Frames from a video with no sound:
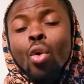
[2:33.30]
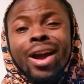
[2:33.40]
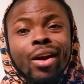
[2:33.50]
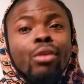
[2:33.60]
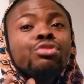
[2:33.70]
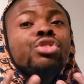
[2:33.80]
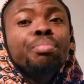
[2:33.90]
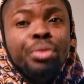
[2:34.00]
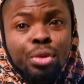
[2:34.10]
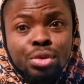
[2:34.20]
who can
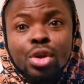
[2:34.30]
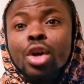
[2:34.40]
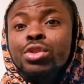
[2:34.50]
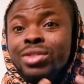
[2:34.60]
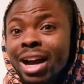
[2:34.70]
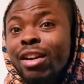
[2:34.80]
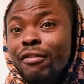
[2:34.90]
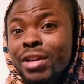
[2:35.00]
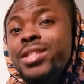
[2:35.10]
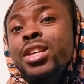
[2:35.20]
contribute to that
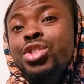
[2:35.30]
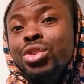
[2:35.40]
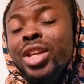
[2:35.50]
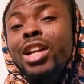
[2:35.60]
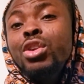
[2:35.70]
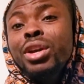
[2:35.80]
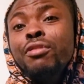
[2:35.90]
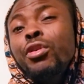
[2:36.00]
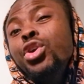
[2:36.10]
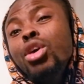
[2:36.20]
conversation. They're
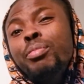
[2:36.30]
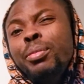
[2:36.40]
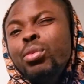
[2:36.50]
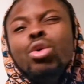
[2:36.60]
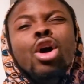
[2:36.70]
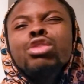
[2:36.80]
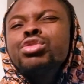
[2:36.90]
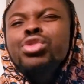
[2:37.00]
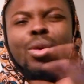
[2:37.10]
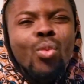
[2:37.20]
looking for young people
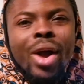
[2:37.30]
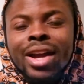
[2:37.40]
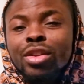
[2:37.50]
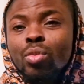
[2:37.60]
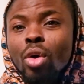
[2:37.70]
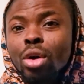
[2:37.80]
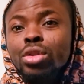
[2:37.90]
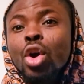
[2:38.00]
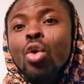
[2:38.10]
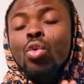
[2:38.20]
somewhere in the
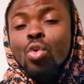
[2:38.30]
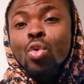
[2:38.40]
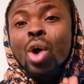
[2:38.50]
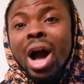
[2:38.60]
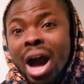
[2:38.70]
world who